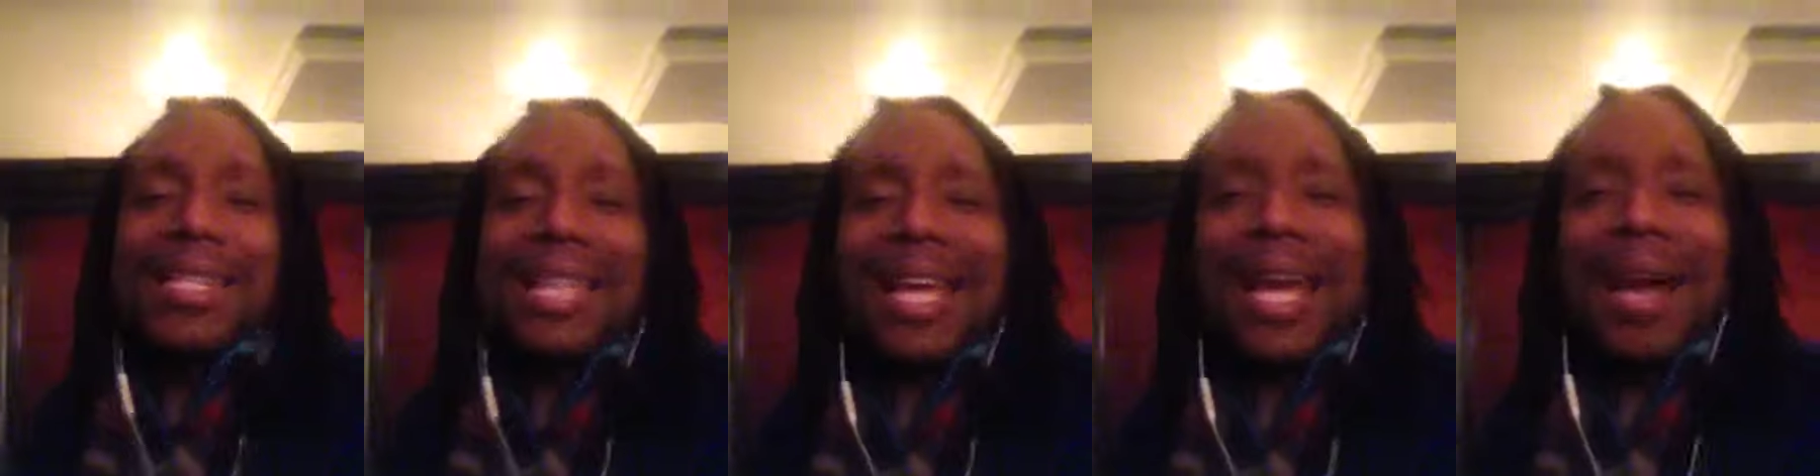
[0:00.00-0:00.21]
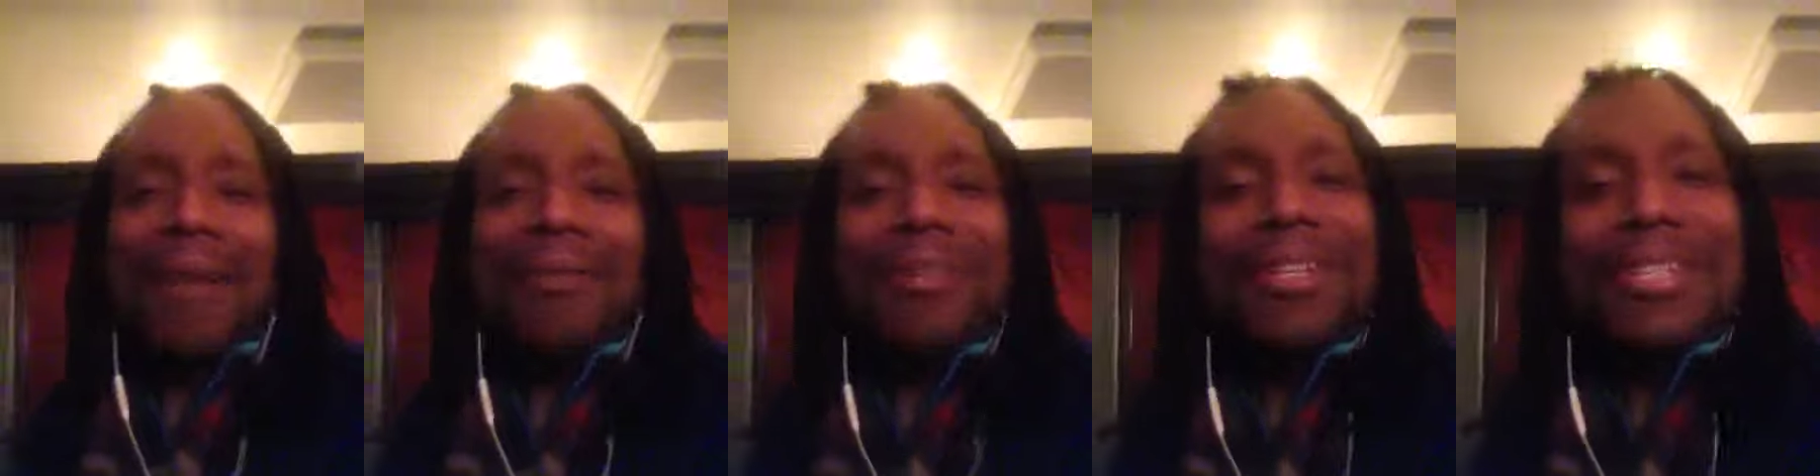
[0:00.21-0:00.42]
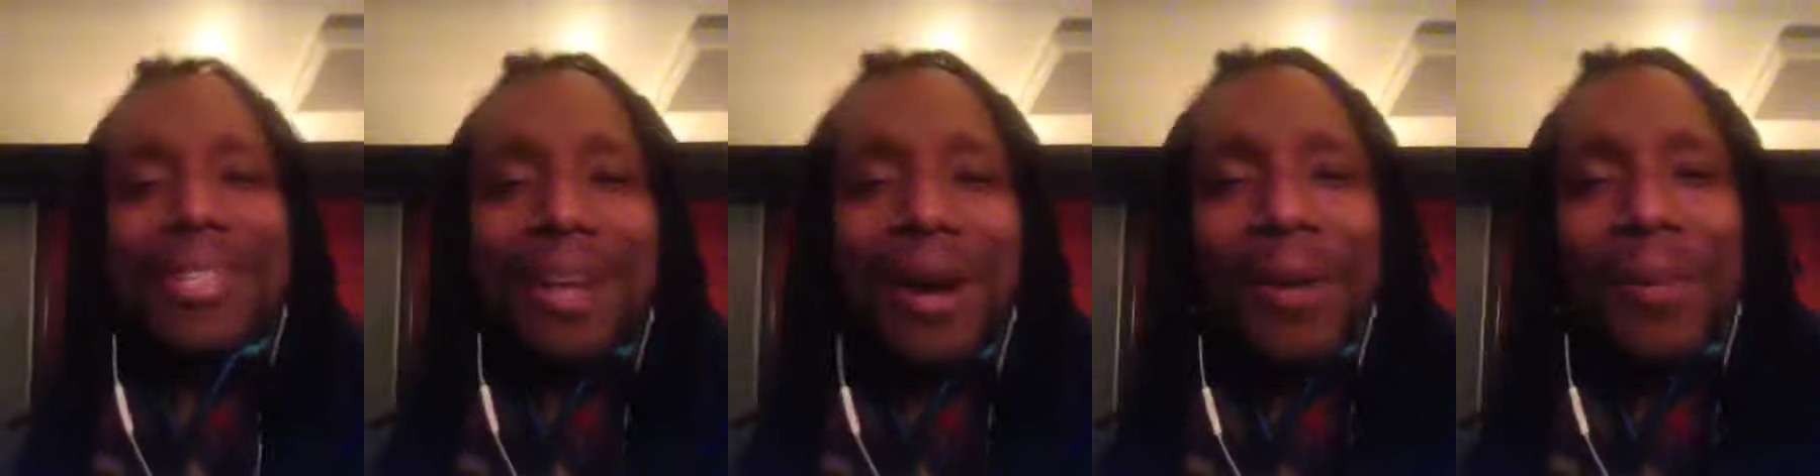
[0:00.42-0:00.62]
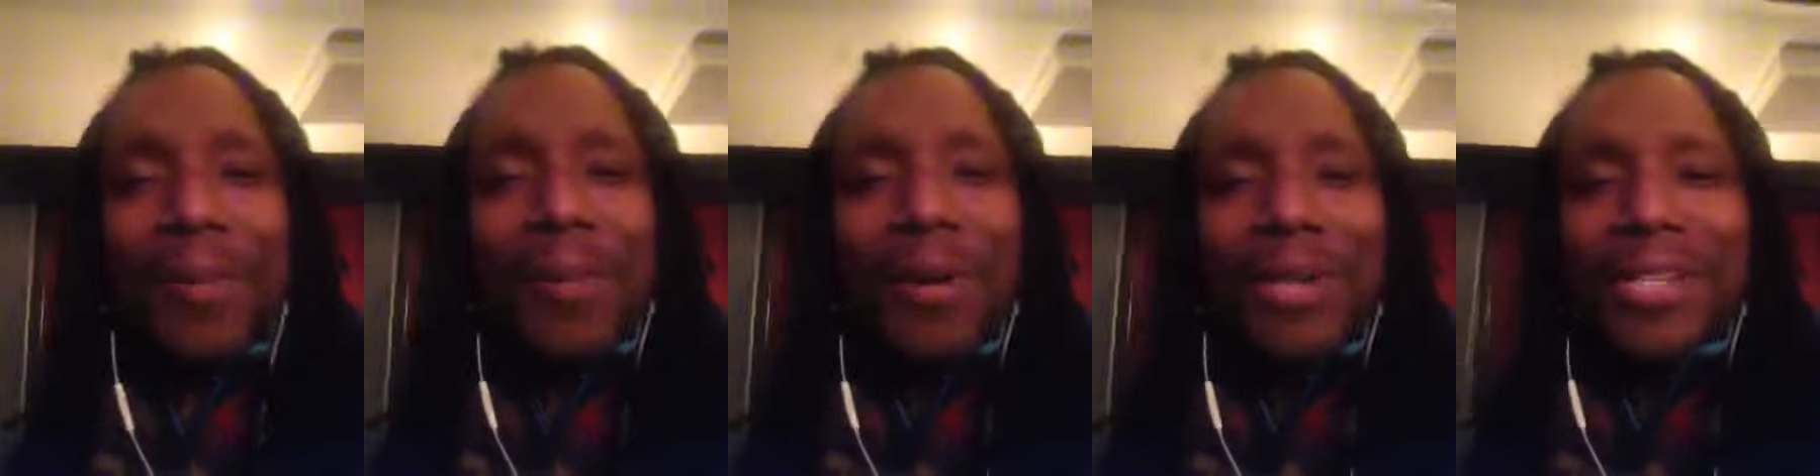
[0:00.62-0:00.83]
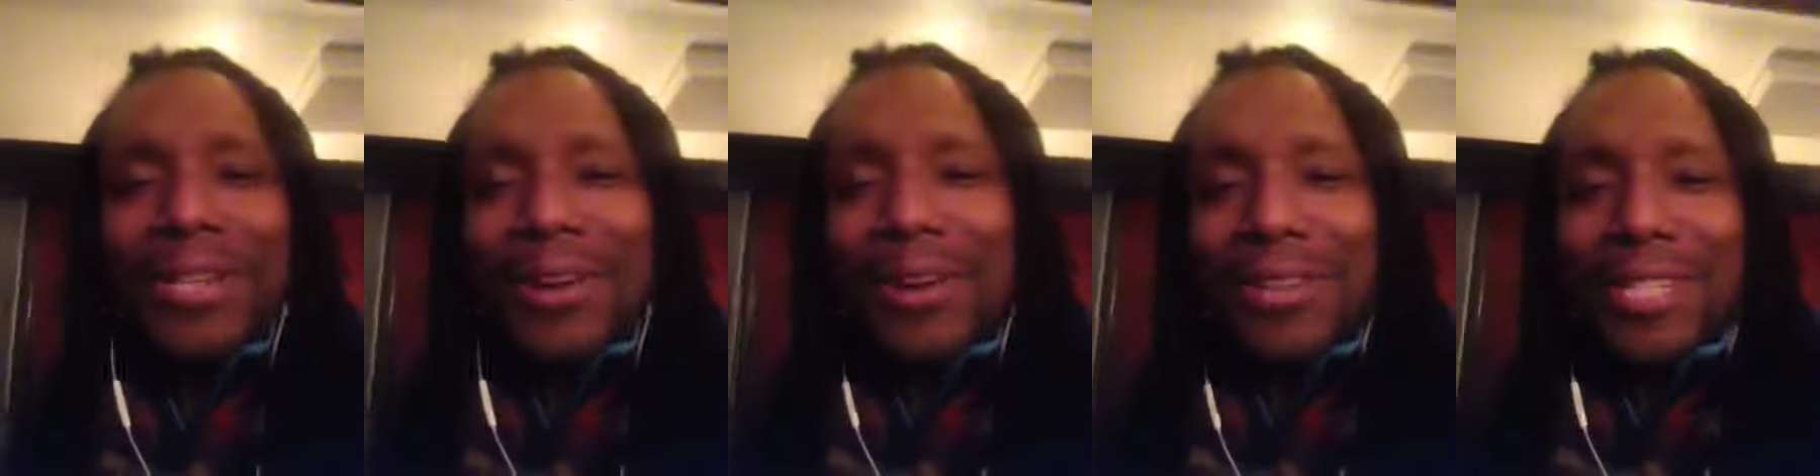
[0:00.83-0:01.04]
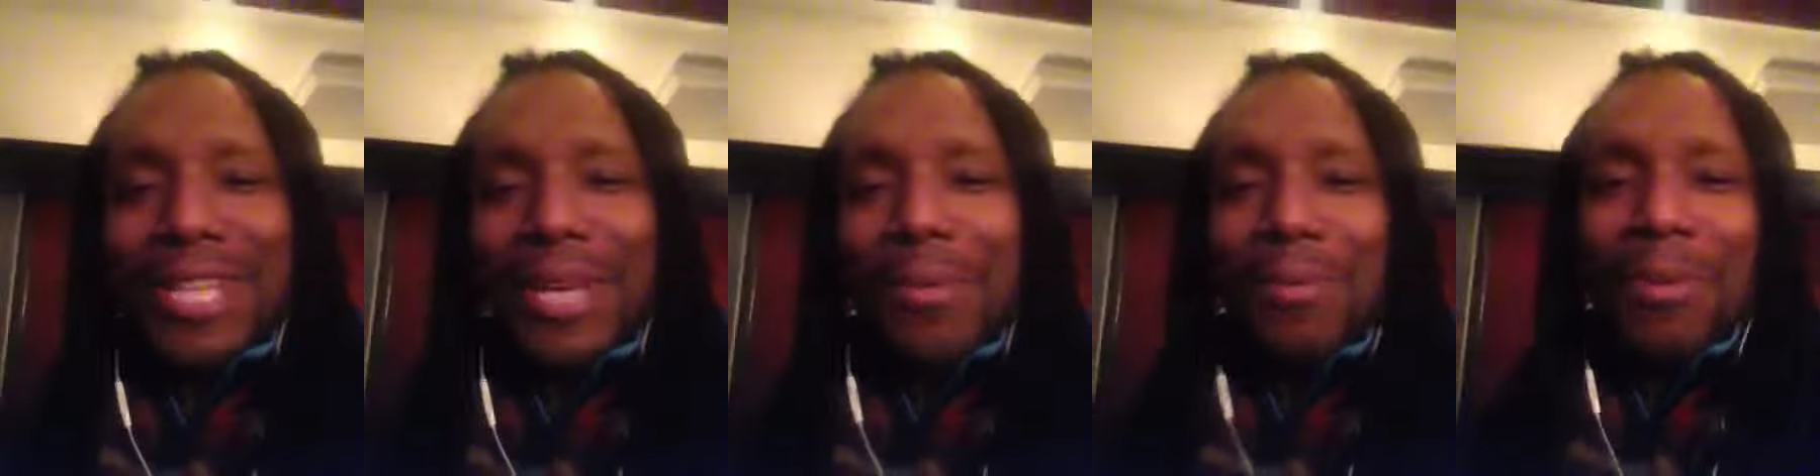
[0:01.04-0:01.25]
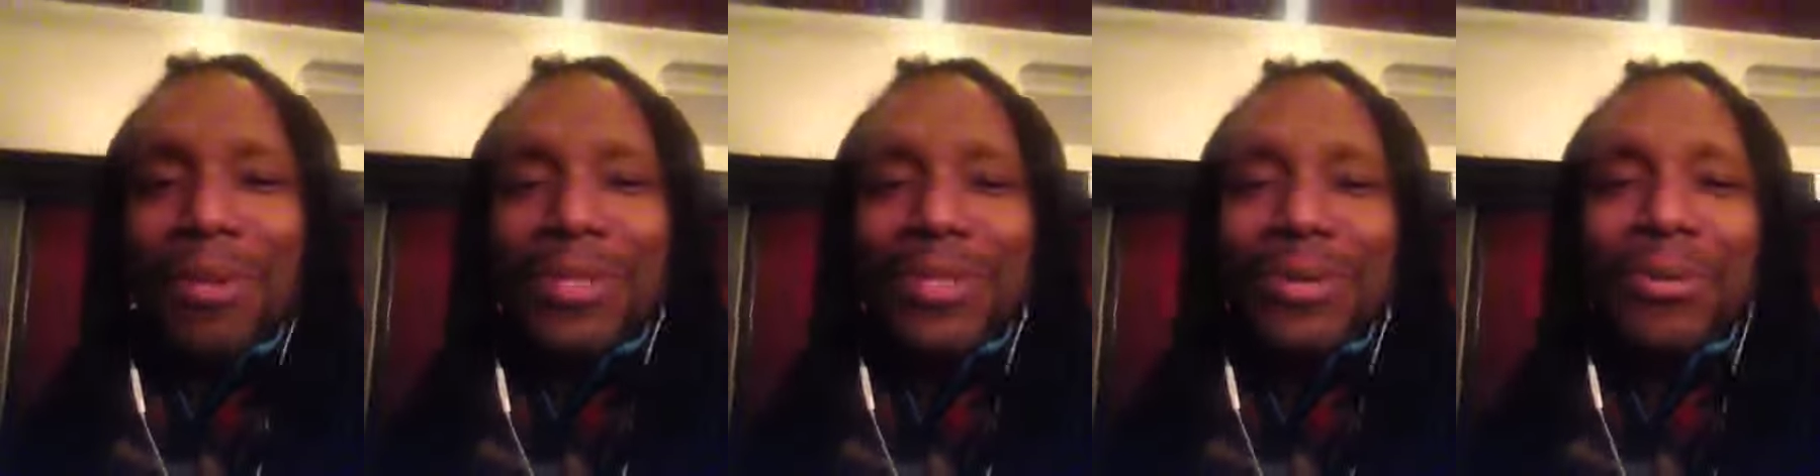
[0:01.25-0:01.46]
Check out this young boy,
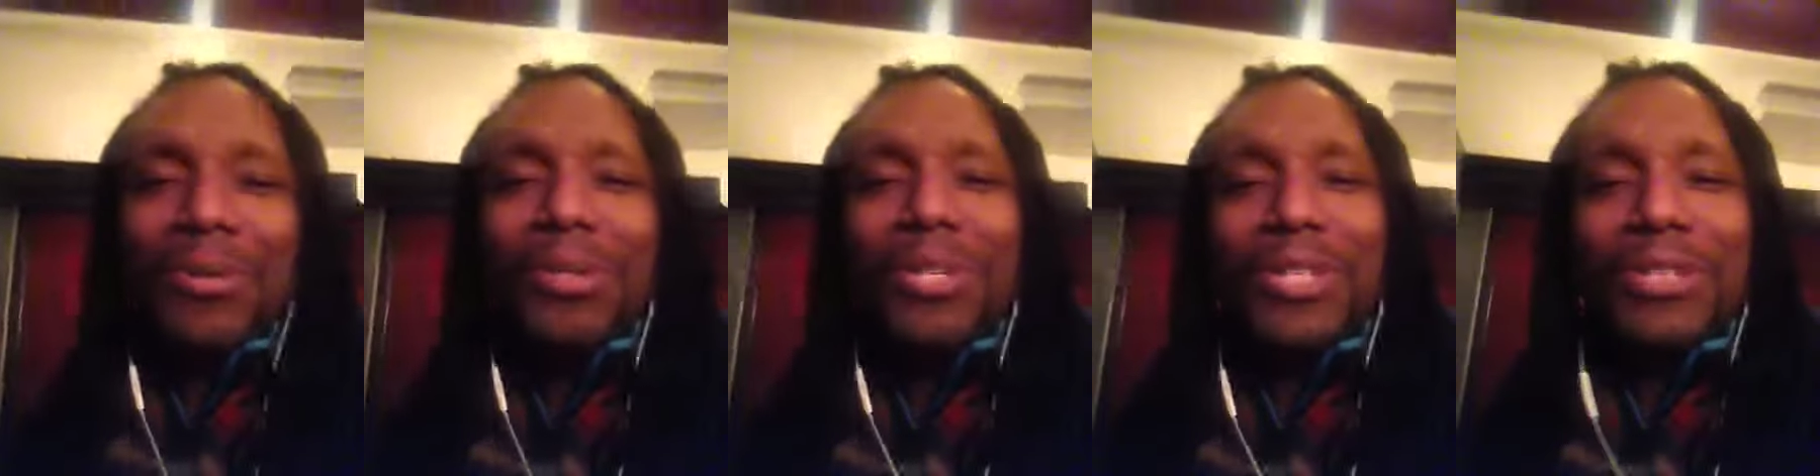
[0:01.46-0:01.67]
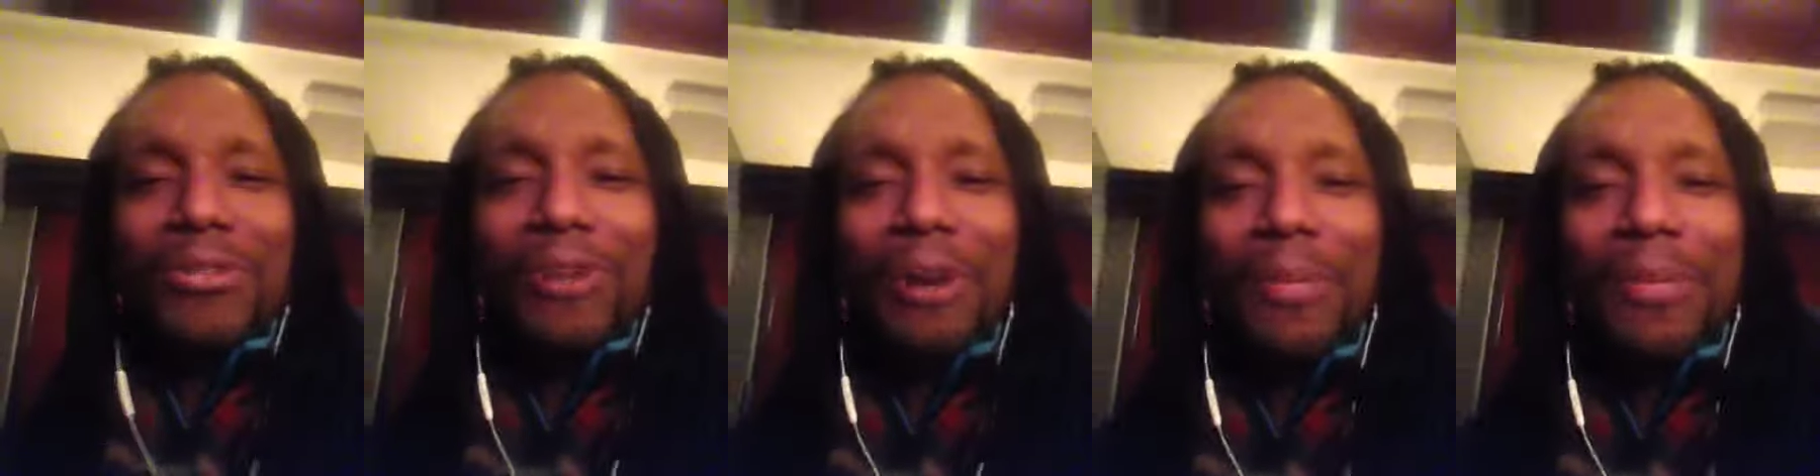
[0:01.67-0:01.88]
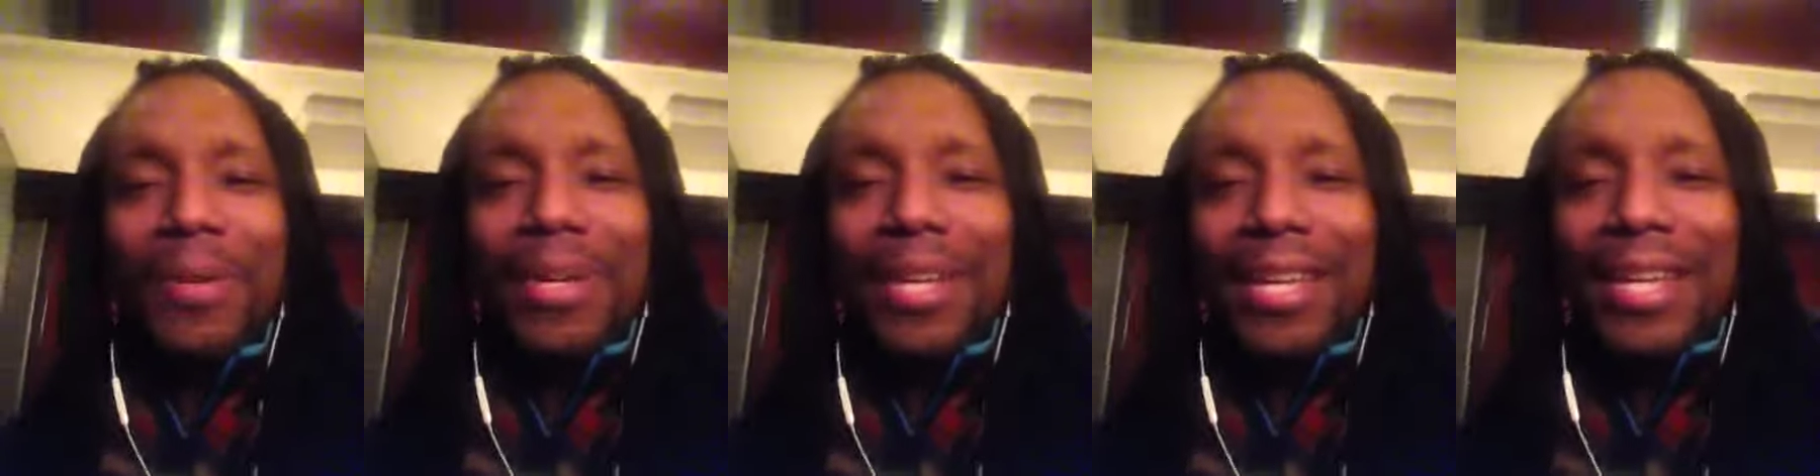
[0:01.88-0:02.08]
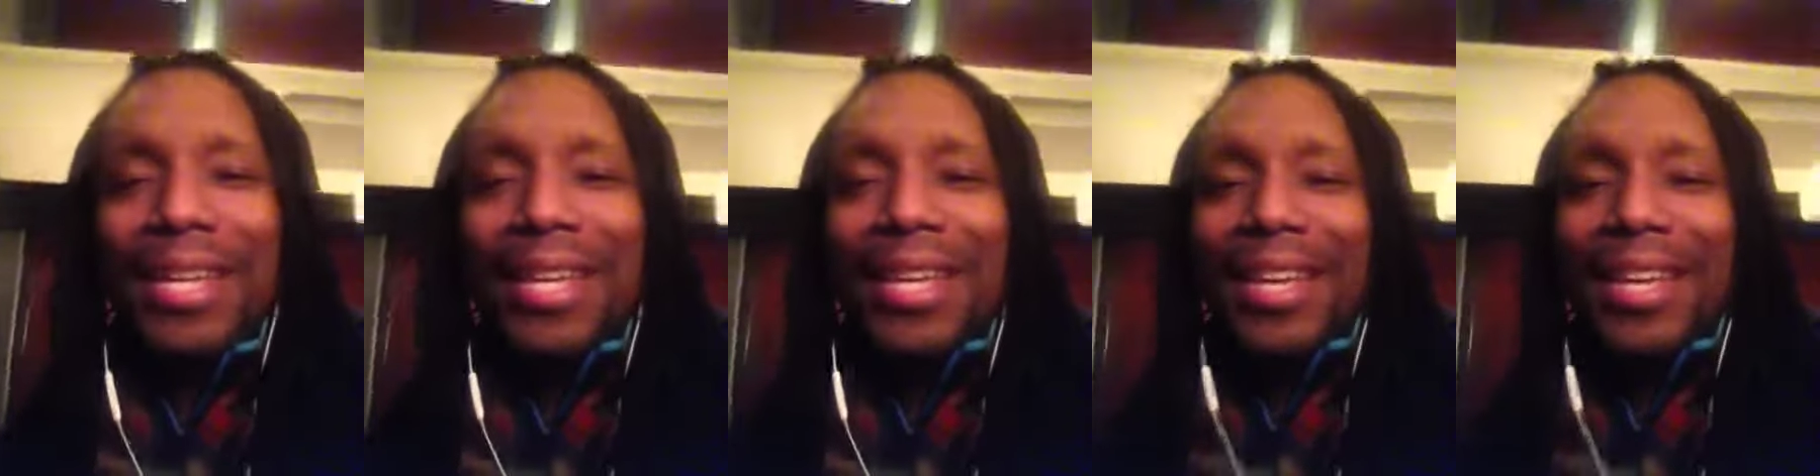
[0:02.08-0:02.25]
Dontae Winslow, on the trumpet.